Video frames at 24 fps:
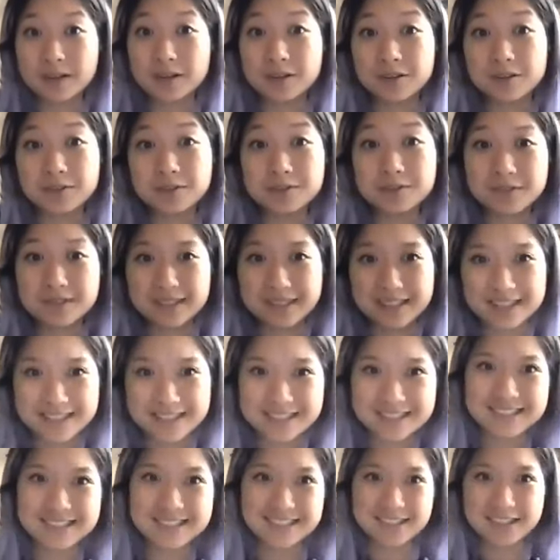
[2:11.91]
of
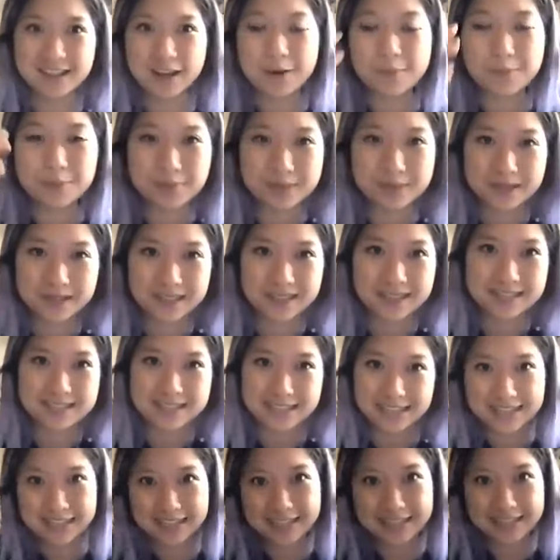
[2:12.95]
these companies
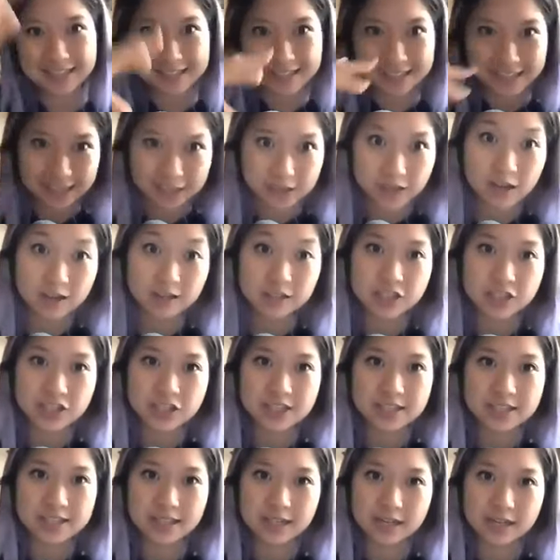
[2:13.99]
and these
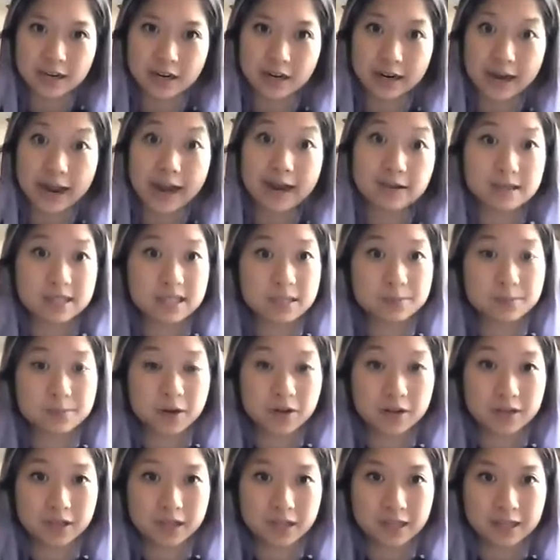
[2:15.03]
technologies are
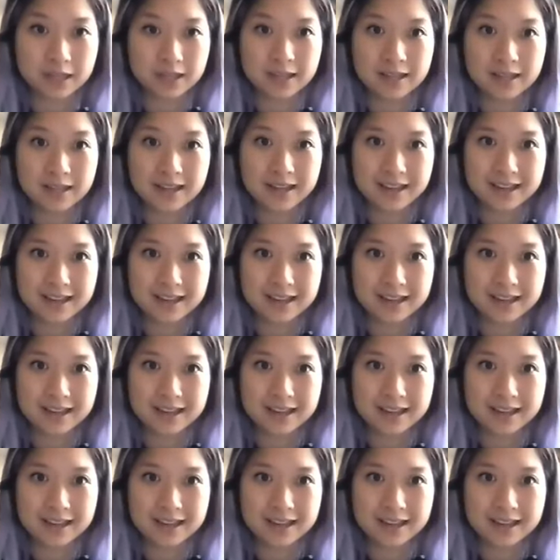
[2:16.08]
outsmarting